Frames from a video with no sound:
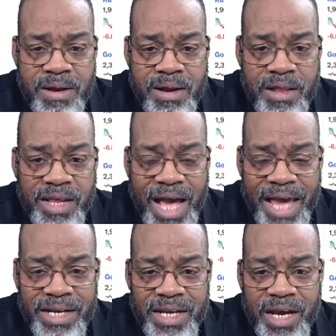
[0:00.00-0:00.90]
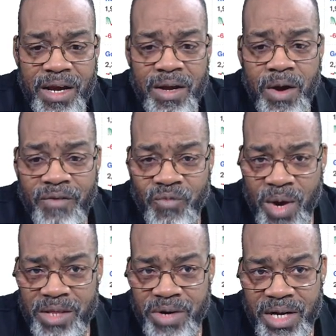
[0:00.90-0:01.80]
the idea of
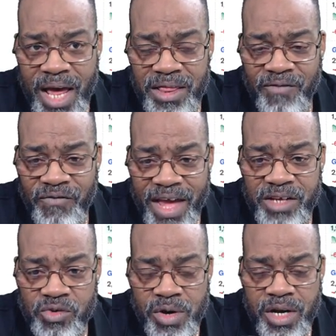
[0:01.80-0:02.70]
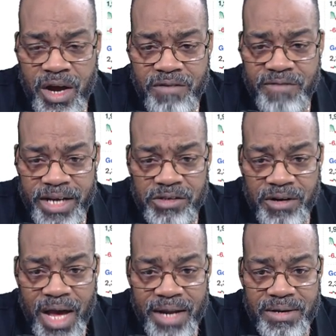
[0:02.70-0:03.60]
whether or not the Fed is going to cut rates or
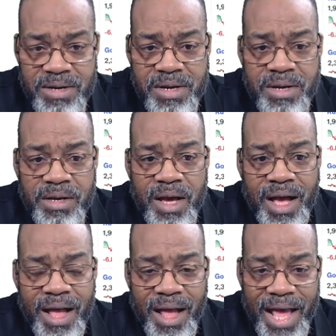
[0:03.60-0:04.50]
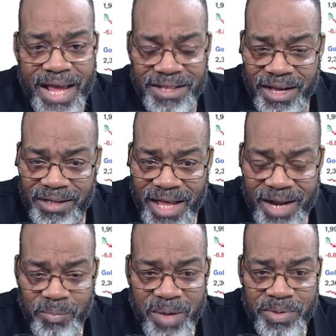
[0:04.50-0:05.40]
not. Uh, I think a lot
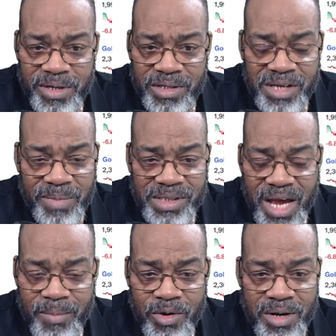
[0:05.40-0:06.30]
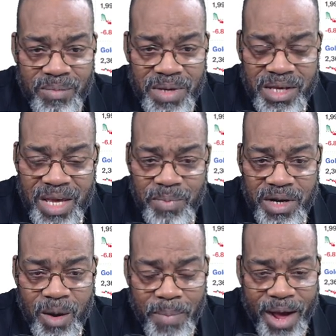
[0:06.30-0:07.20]
of people in the summertime are going to be keeping
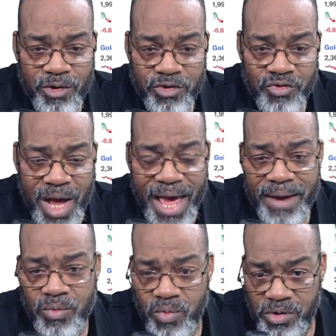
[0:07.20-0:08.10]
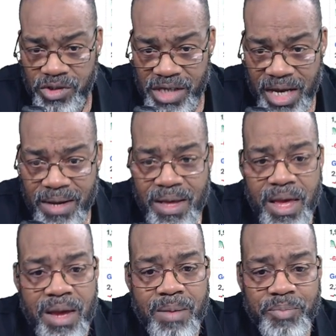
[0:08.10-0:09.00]
their powder dry. We'll see.
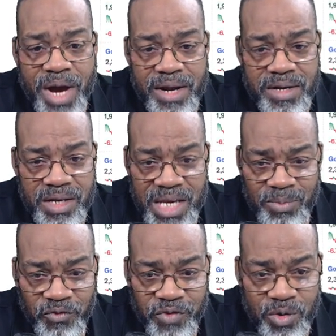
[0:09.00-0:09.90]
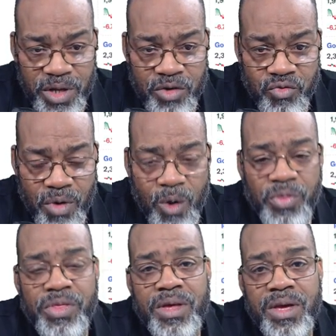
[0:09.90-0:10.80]
But keeps fueling growth.
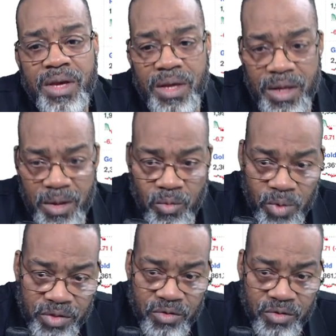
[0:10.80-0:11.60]
With